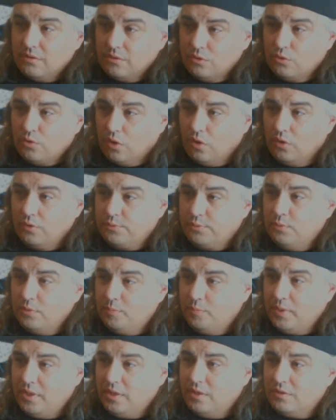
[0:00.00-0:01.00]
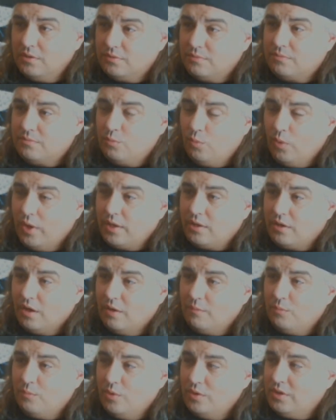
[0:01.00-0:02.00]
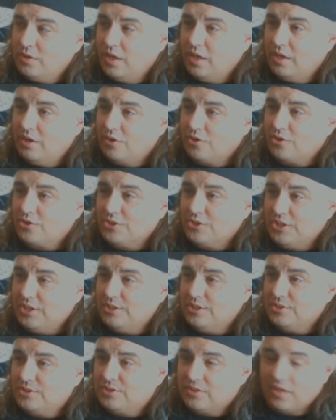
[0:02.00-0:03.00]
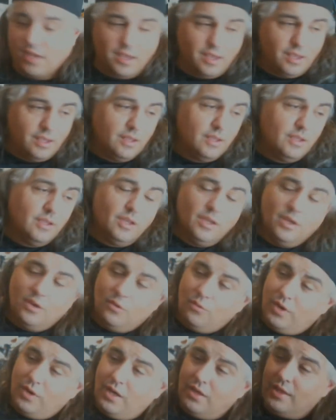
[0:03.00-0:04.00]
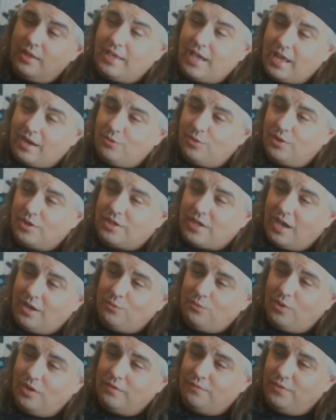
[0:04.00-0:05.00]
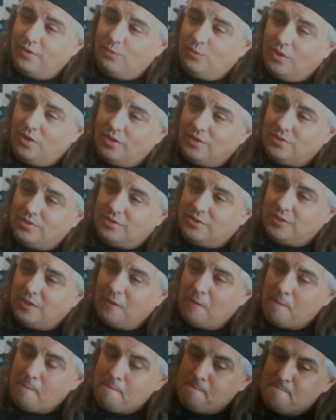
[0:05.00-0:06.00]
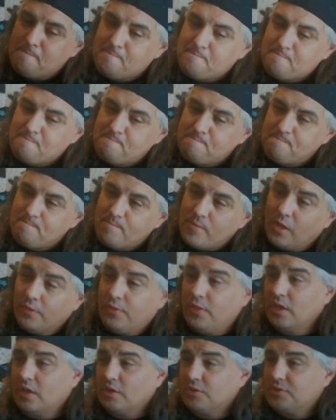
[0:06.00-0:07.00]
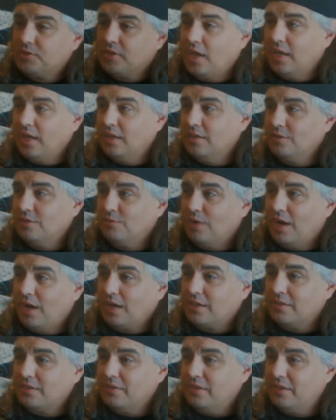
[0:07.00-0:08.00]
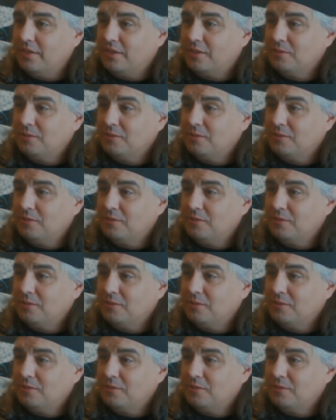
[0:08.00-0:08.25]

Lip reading: Growth would be to wake up one day early and say, well, I got to work on 1v1s. I think I'll sign into Rocket League